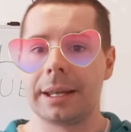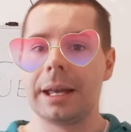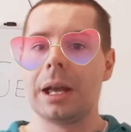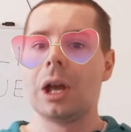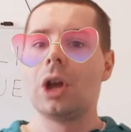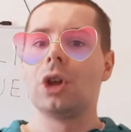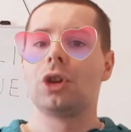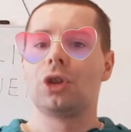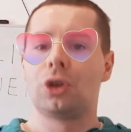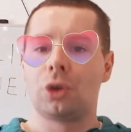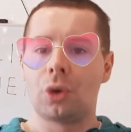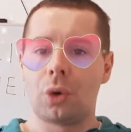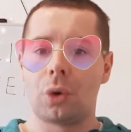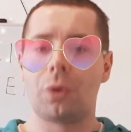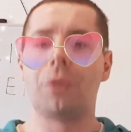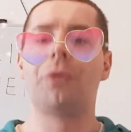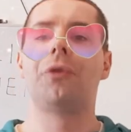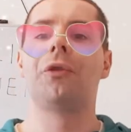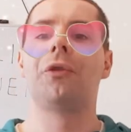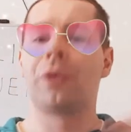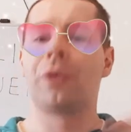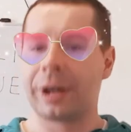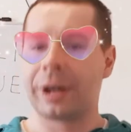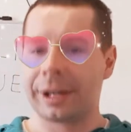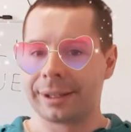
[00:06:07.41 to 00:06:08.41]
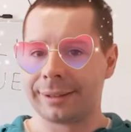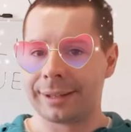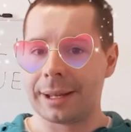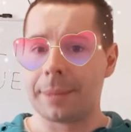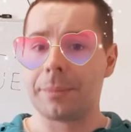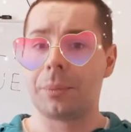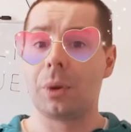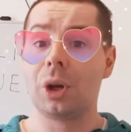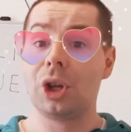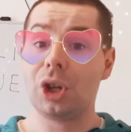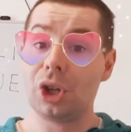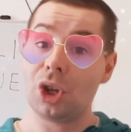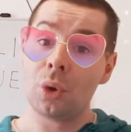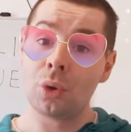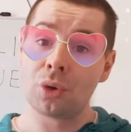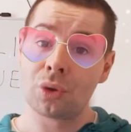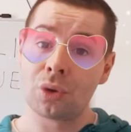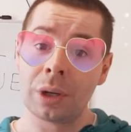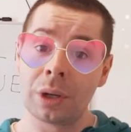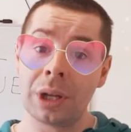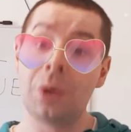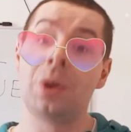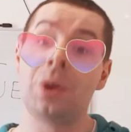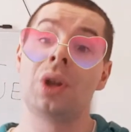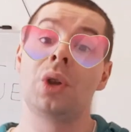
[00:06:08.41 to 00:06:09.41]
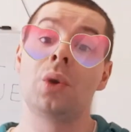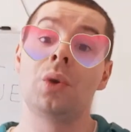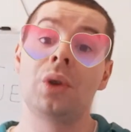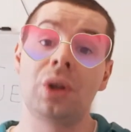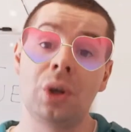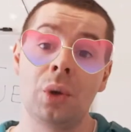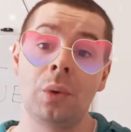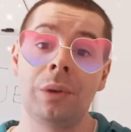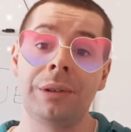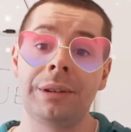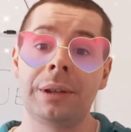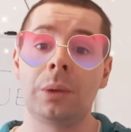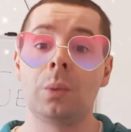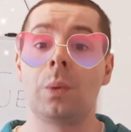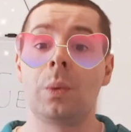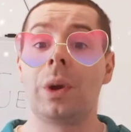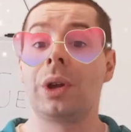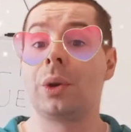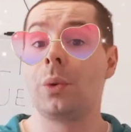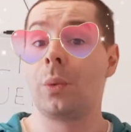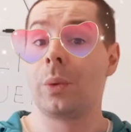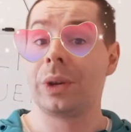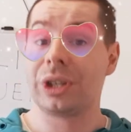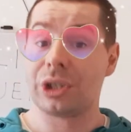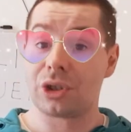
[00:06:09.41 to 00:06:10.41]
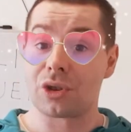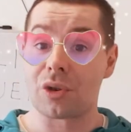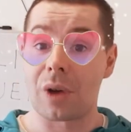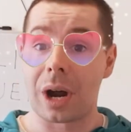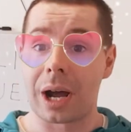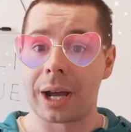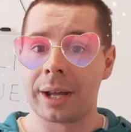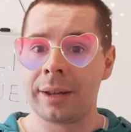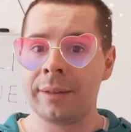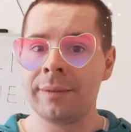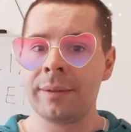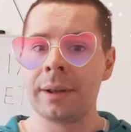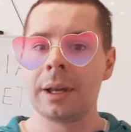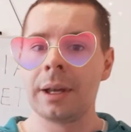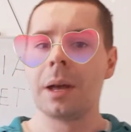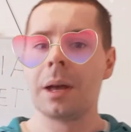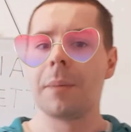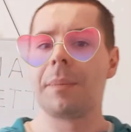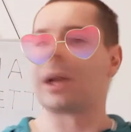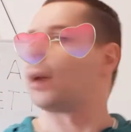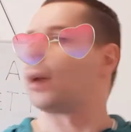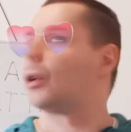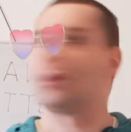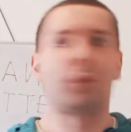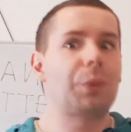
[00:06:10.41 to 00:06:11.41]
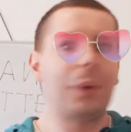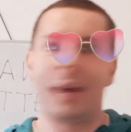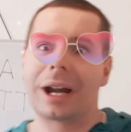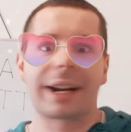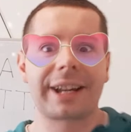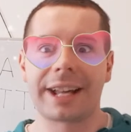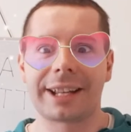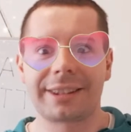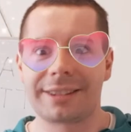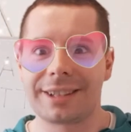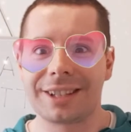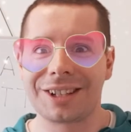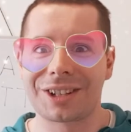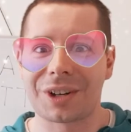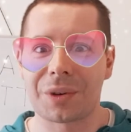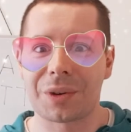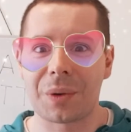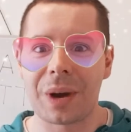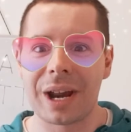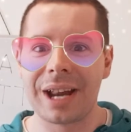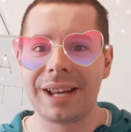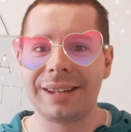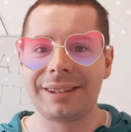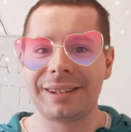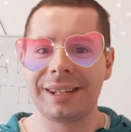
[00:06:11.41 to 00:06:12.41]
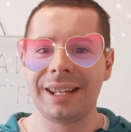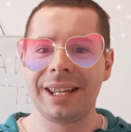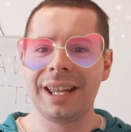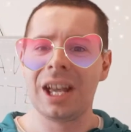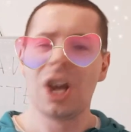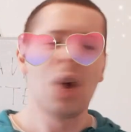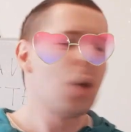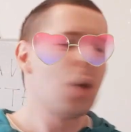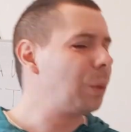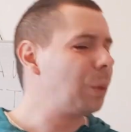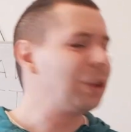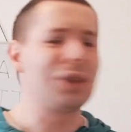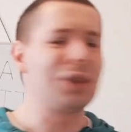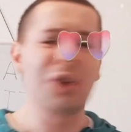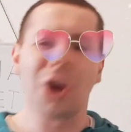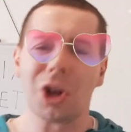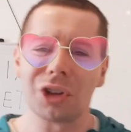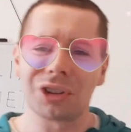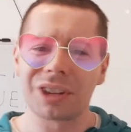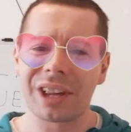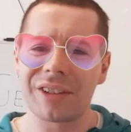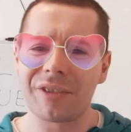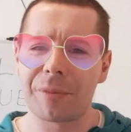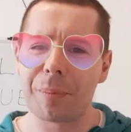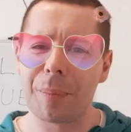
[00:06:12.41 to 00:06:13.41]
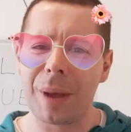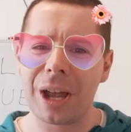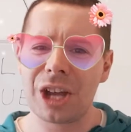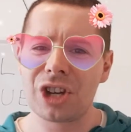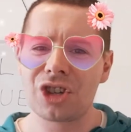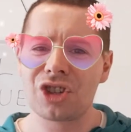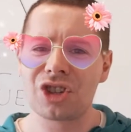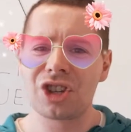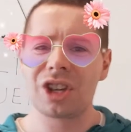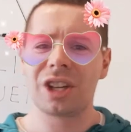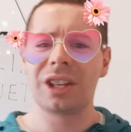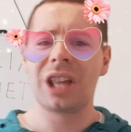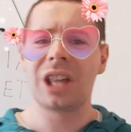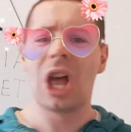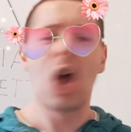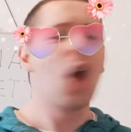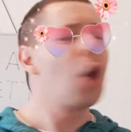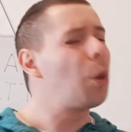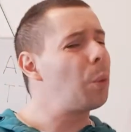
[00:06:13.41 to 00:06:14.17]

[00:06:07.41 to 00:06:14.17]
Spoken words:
So, for example, usually you use it when we drive because we are getting crazy, we don't have patience,